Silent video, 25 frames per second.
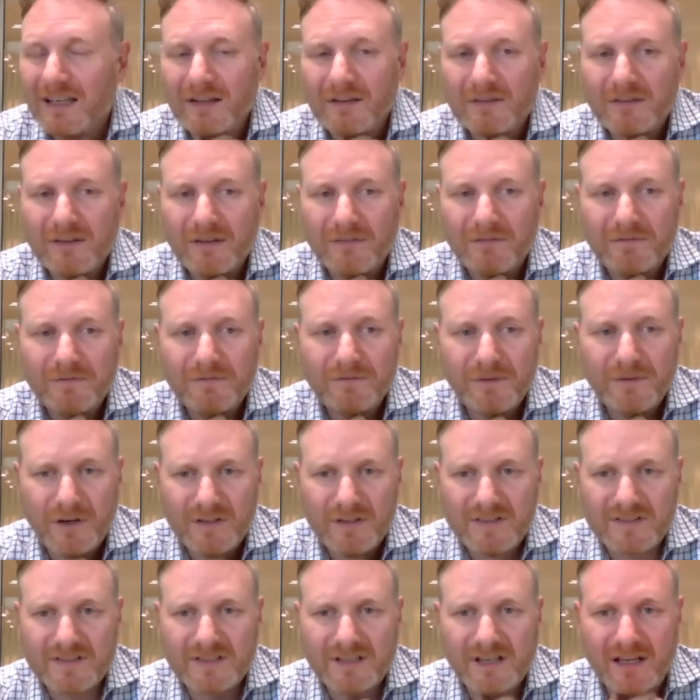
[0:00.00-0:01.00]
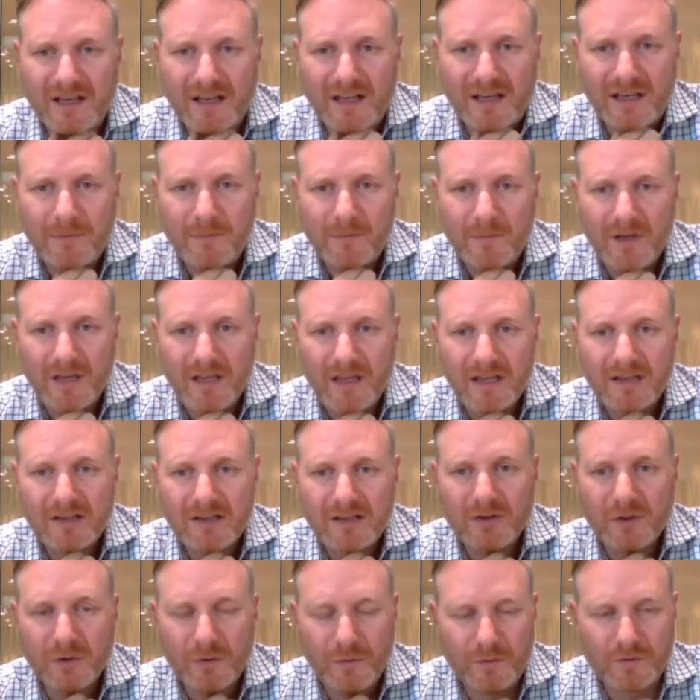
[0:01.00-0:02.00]
The first time
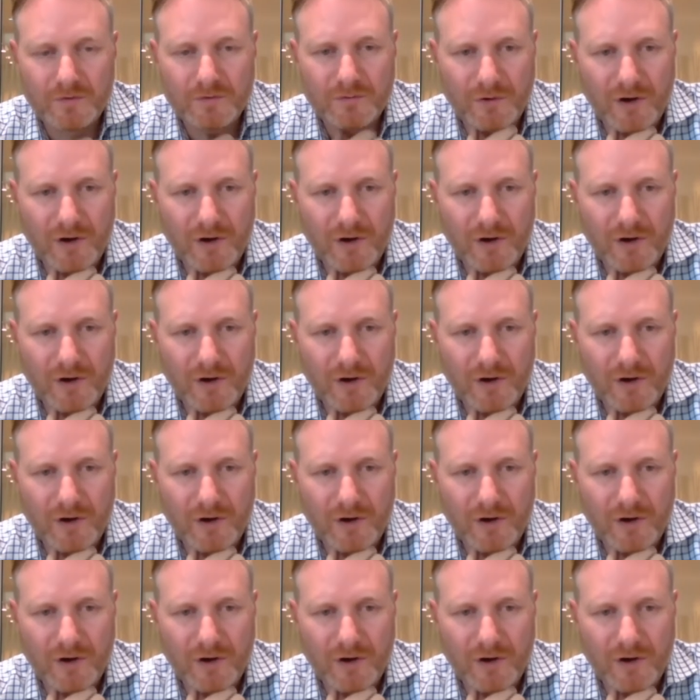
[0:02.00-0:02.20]
it goes